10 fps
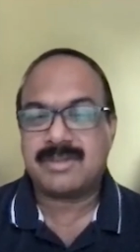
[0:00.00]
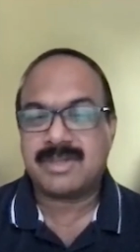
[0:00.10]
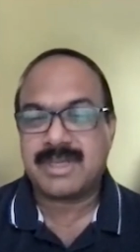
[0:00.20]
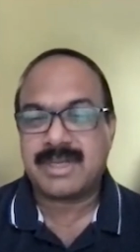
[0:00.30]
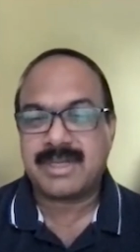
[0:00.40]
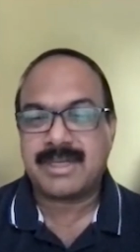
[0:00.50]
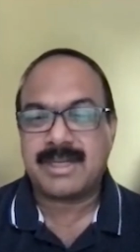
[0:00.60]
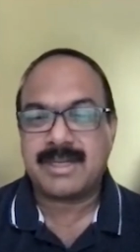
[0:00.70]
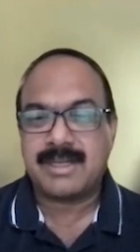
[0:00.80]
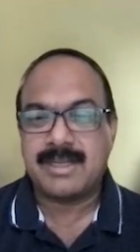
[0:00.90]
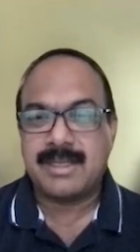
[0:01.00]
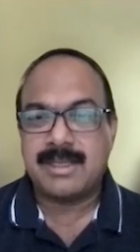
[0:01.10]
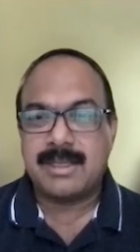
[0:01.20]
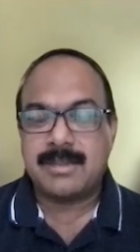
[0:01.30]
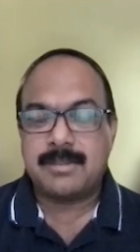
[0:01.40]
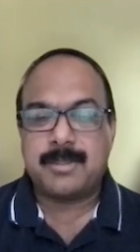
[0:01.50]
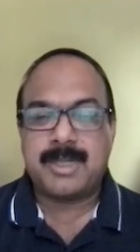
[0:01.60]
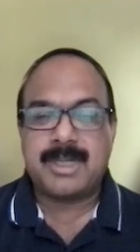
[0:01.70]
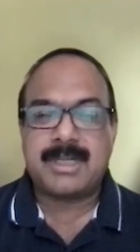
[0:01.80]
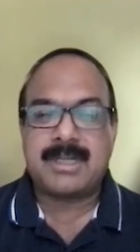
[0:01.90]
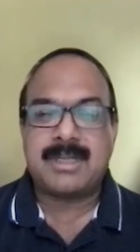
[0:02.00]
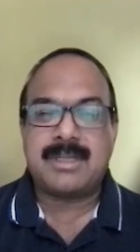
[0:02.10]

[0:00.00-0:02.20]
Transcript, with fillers: regret in that but okay.